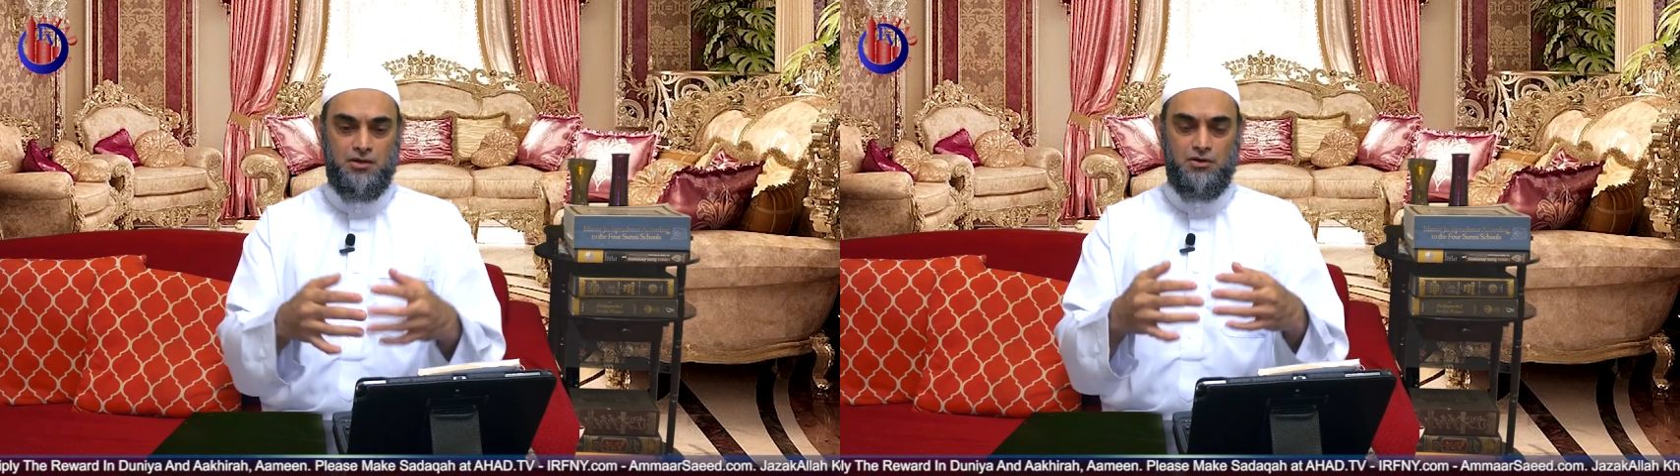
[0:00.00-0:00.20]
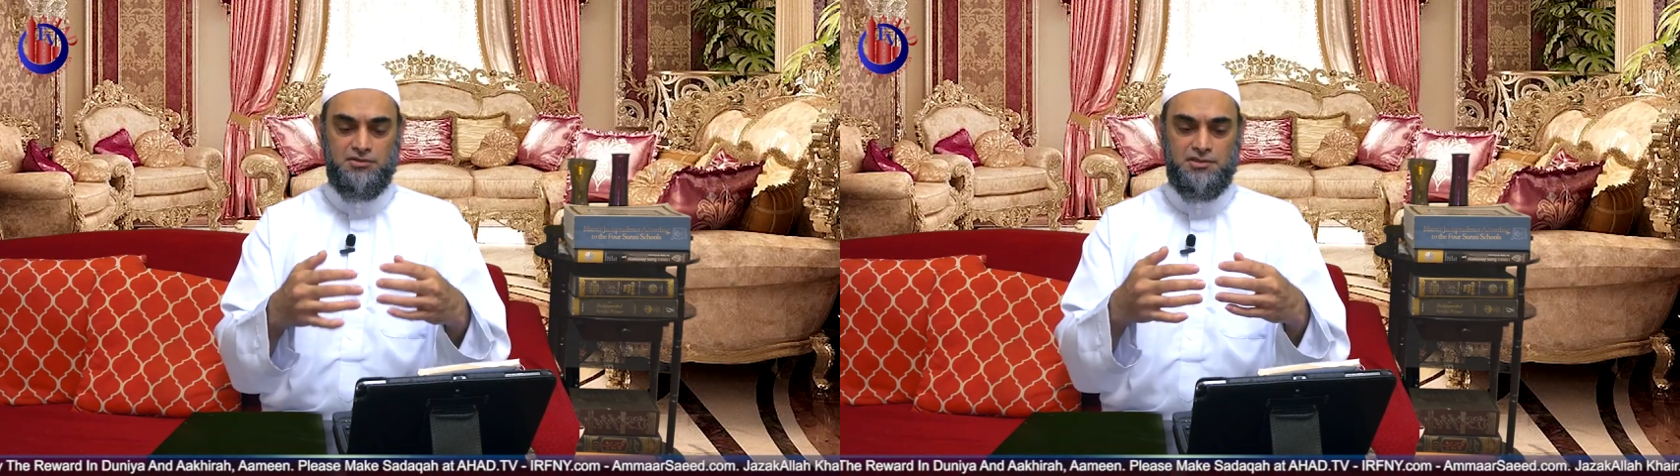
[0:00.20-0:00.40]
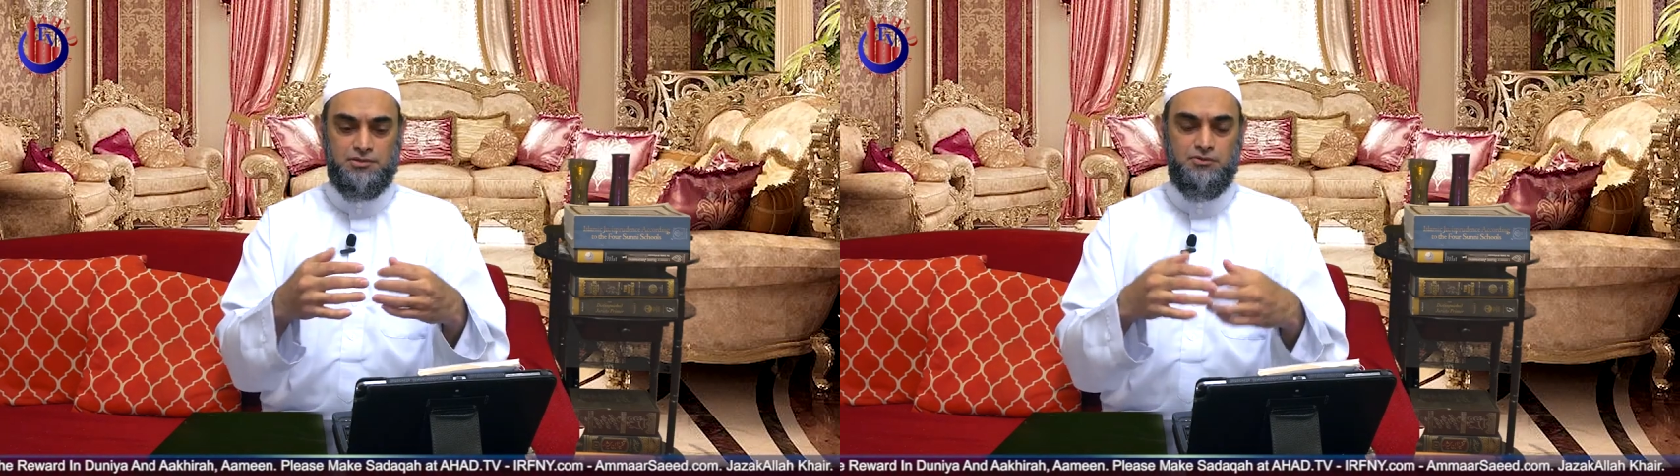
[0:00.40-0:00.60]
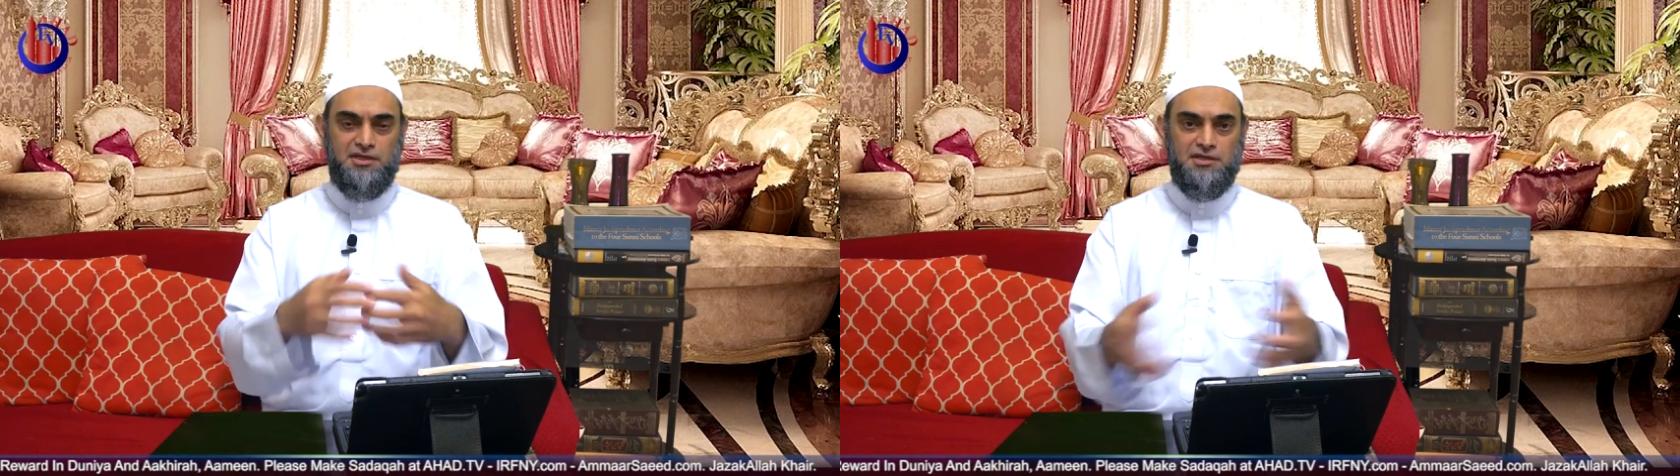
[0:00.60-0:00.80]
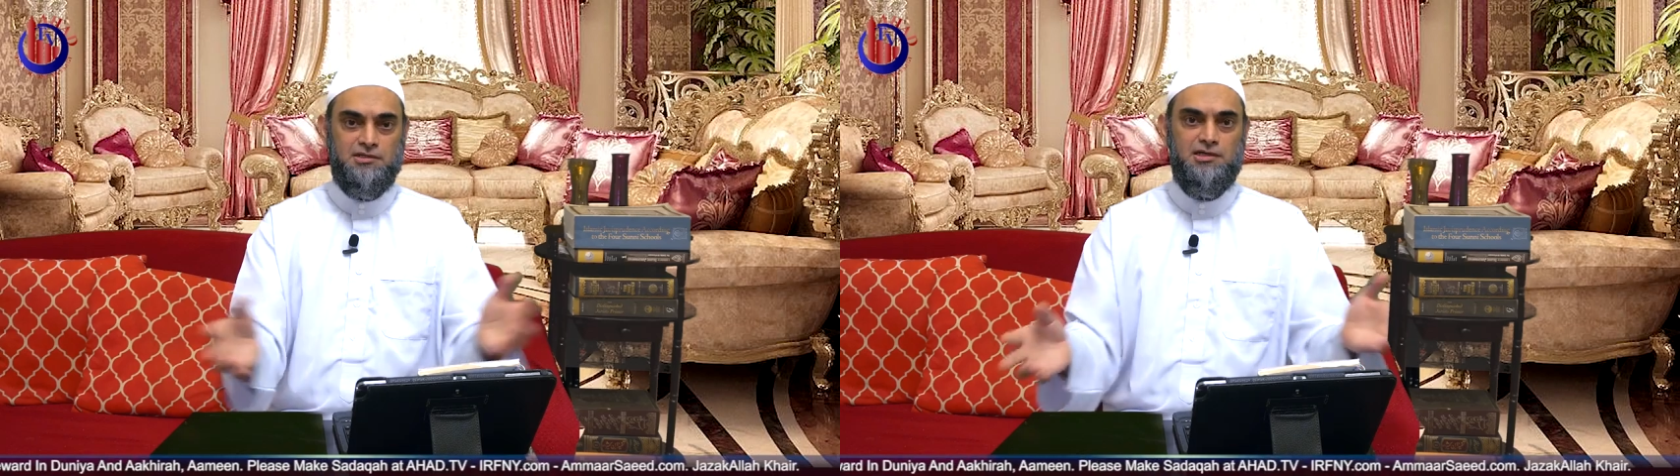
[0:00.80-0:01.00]
or the
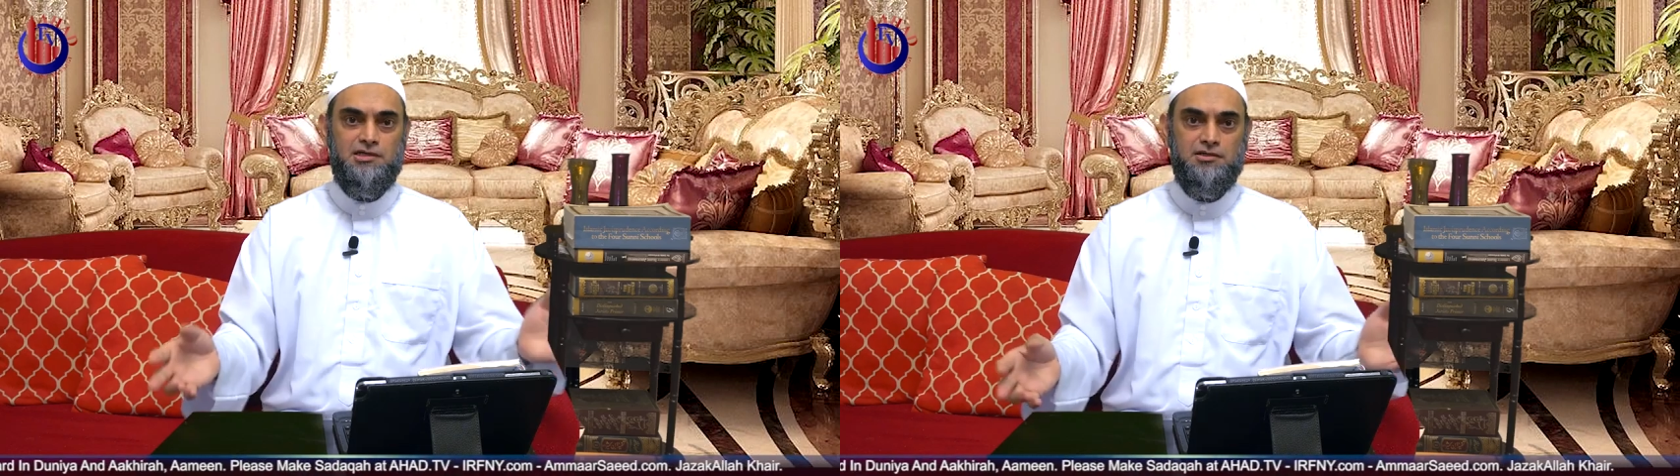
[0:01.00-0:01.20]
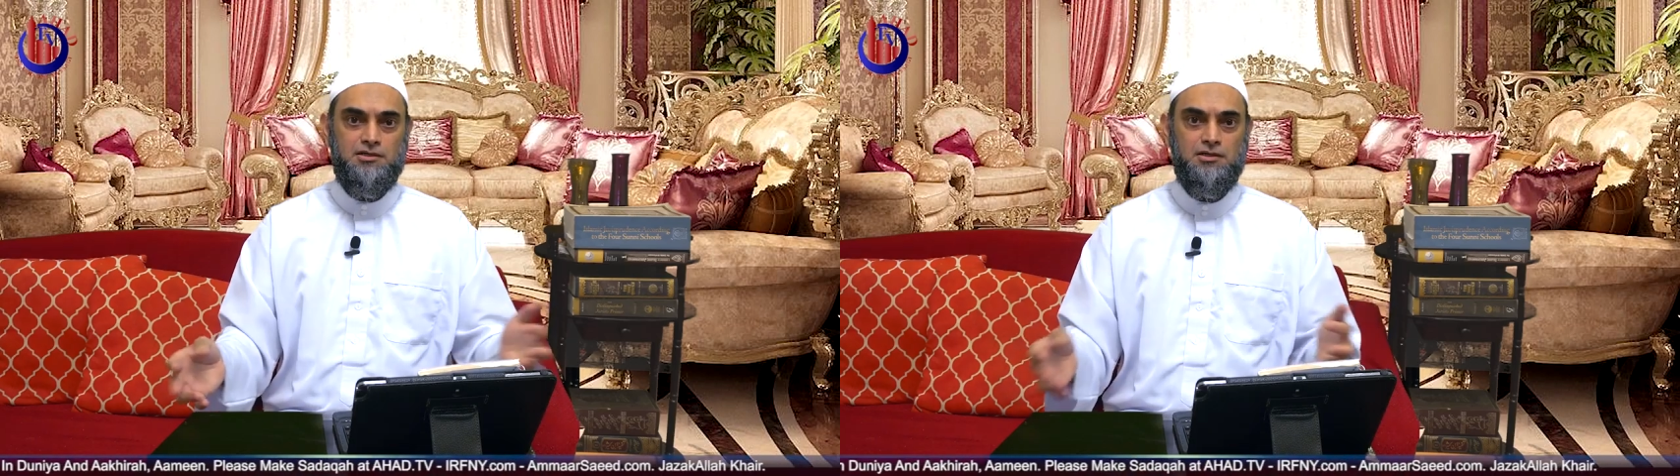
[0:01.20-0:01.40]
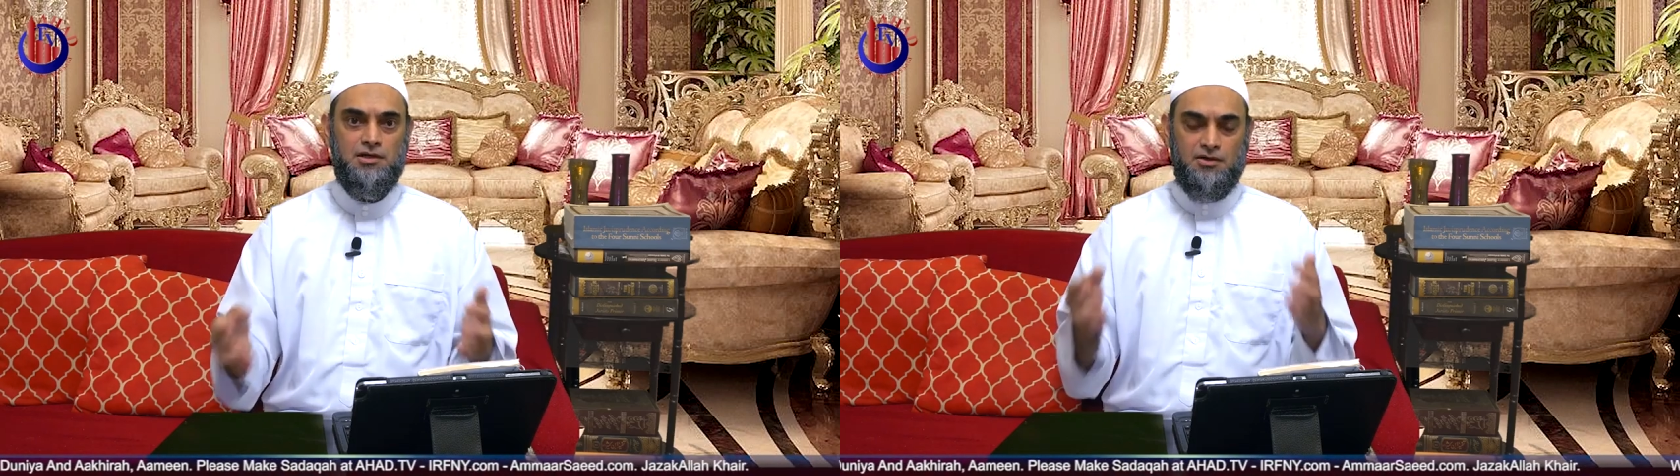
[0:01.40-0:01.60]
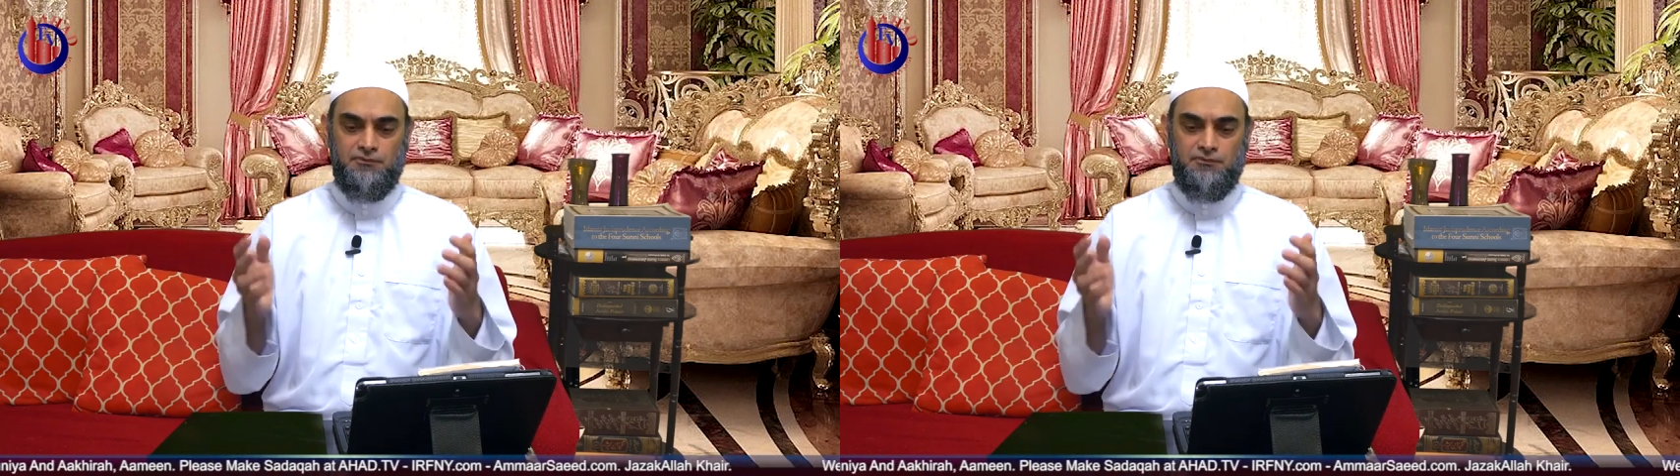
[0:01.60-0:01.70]
green color